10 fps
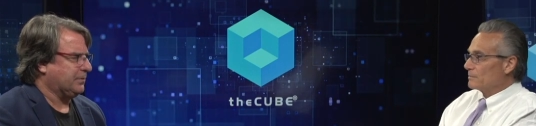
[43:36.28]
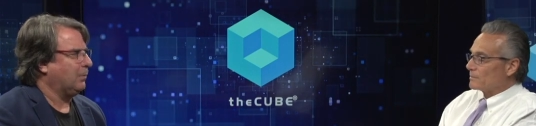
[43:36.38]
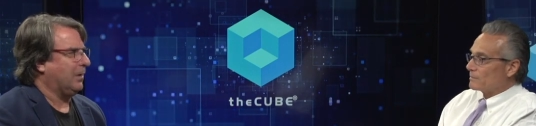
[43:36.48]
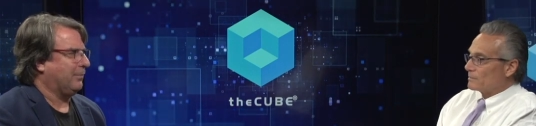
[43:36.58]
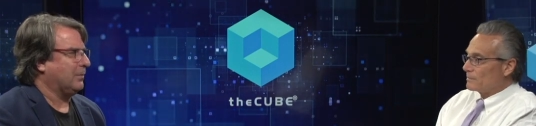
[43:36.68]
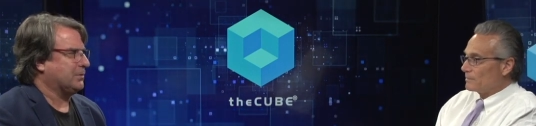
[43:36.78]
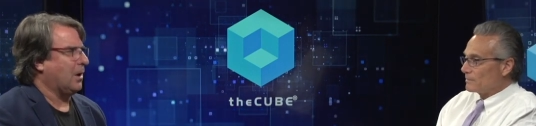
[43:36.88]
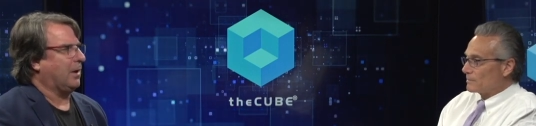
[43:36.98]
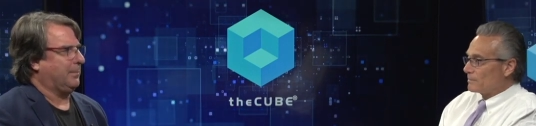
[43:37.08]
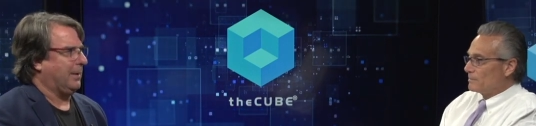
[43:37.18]
Speaker 1: is what everyone's
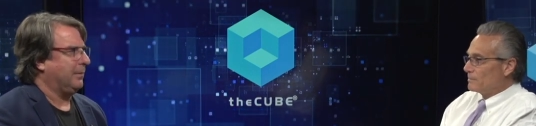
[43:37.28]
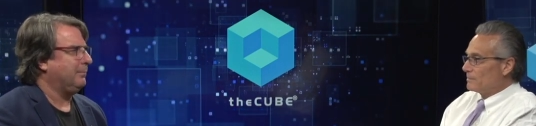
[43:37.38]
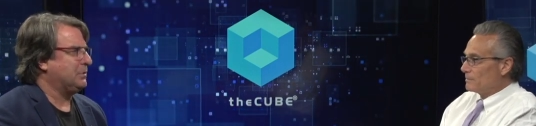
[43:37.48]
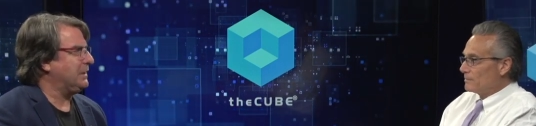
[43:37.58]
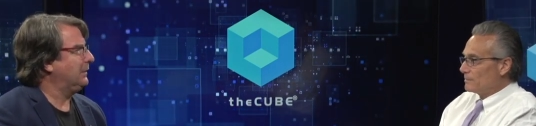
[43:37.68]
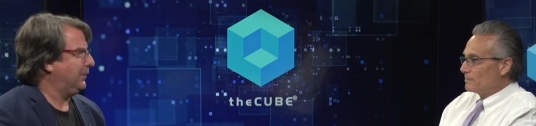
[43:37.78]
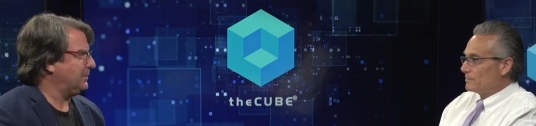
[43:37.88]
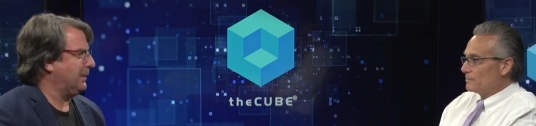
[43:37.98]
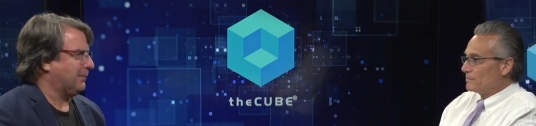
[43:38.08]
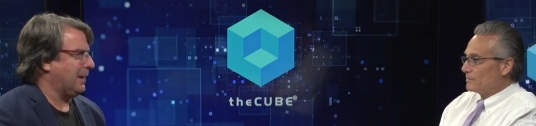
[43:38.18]
talking about. Machine learning's
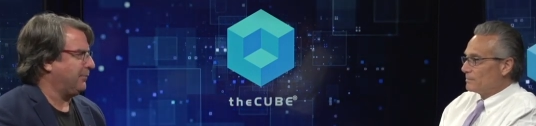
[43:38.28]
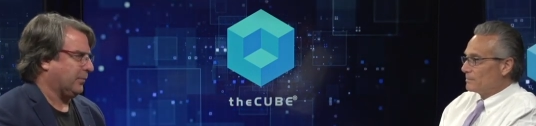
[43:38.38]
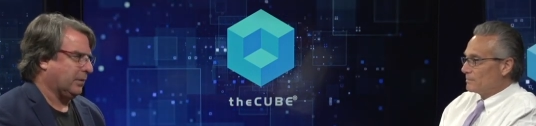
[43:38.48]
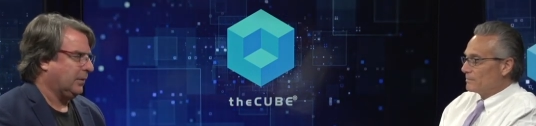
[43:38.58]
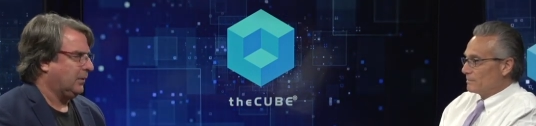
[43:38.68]
been around for.